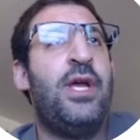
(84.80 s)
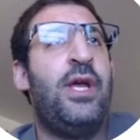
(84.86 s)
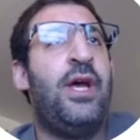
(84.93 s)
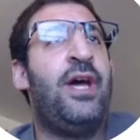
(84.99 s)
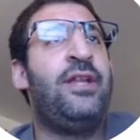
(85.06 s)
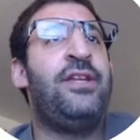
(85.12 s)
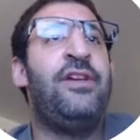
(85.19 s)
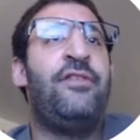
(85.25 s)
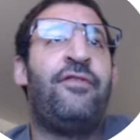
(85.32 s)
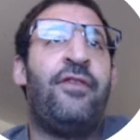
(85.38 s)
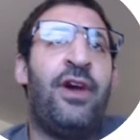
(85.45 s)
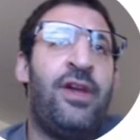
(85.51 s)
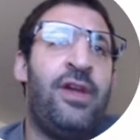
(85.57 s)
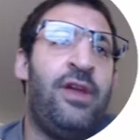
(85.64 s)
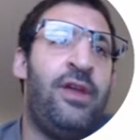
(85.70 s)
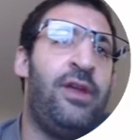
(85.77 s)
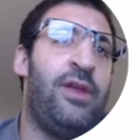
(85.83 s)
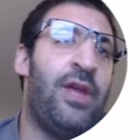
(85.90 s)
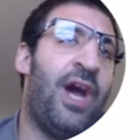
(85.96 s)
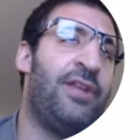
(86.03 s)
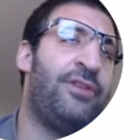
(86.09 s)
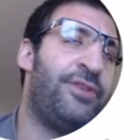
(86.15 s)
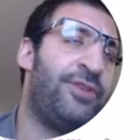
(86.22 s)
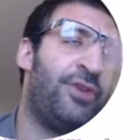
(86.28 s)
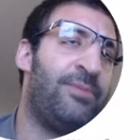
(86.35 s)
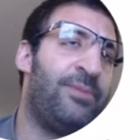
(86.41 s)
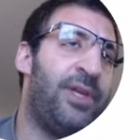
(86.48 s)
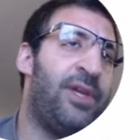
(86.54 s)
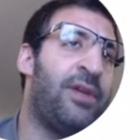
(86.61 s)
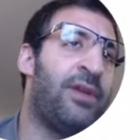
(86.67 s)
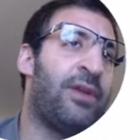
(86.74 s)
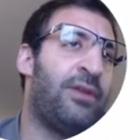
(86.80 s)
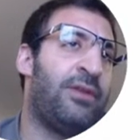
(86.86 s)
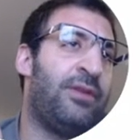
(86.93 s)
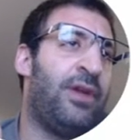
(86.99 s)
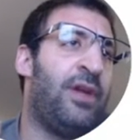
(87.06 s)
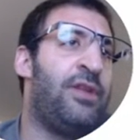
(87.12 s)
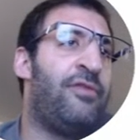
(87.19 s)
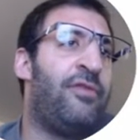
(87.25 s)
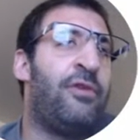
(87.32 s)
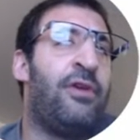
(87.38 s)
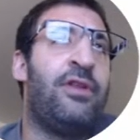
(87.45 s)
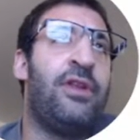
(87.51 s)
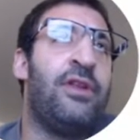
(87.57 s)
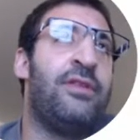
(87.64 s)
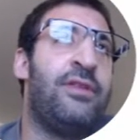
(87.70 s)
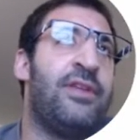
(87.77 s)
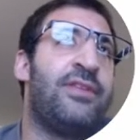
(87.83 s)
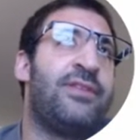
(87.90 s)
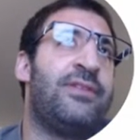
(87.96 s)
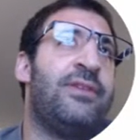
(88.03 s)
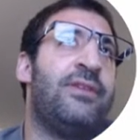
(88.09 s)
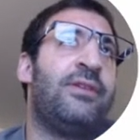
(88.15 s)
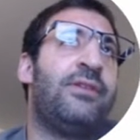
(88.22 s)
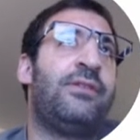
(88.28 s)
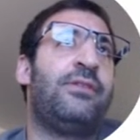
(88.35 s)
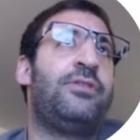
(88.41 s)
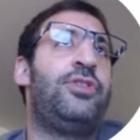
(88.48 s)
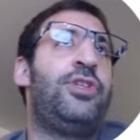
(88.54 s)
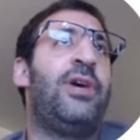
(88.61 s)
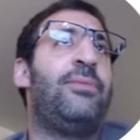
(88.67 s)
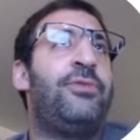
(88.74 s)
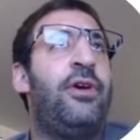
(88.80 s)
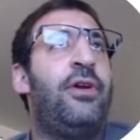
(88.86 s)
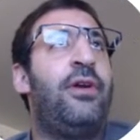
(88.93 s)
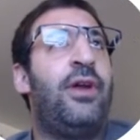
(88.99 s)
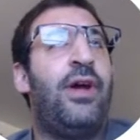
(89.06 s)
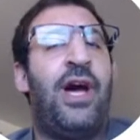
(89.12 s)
And if I add something and I forget in this chapter,